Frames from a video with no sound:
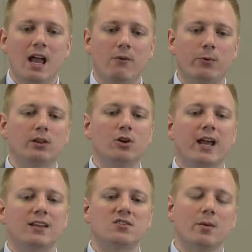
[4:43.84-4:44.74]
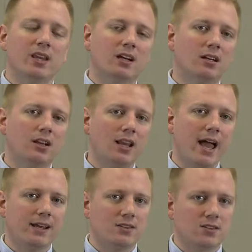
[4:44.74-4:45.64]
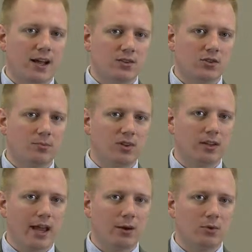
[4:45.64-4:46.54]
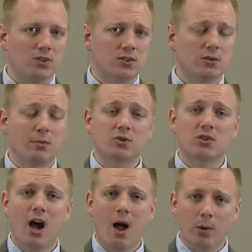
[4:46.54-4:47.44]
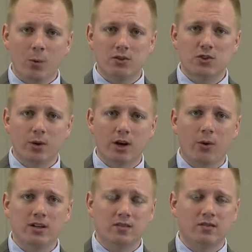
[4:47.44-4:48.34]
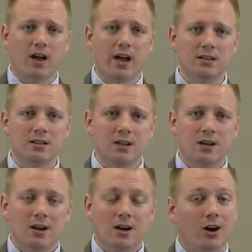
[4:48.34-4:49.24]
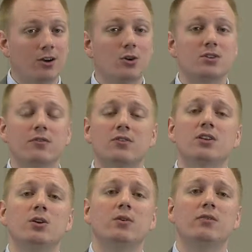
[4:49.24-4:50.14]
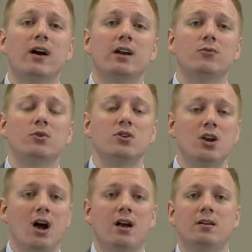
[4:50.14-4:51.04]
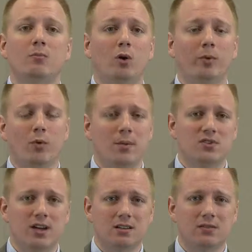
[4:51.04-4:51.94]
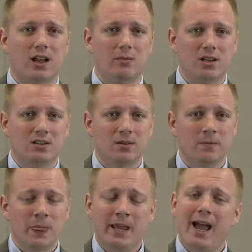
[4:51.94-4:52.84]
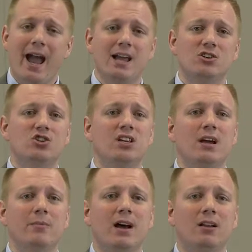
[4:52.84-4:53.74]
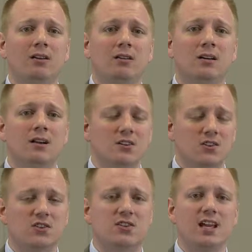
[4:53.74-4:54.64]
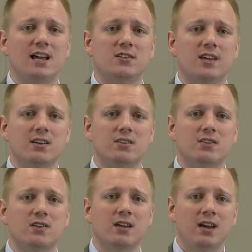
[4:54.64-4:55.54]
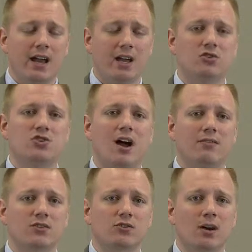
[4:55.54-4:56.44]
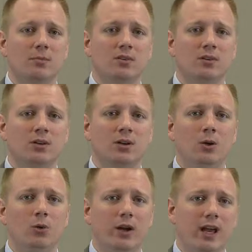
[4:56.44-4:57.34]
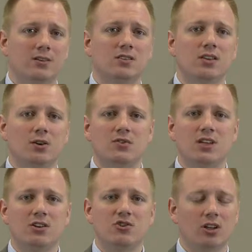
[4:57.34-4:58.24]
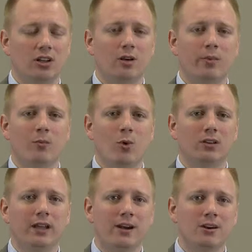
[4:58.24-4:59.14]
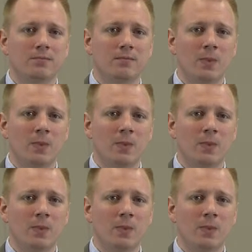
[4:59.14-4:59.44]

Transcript: If we look at some of the client-side scripting languages, the most common ones you are going to find are no different than you would find for non-mobile website development. HTML, CSS, and JavaScript. We'll get into those each a little bit more later.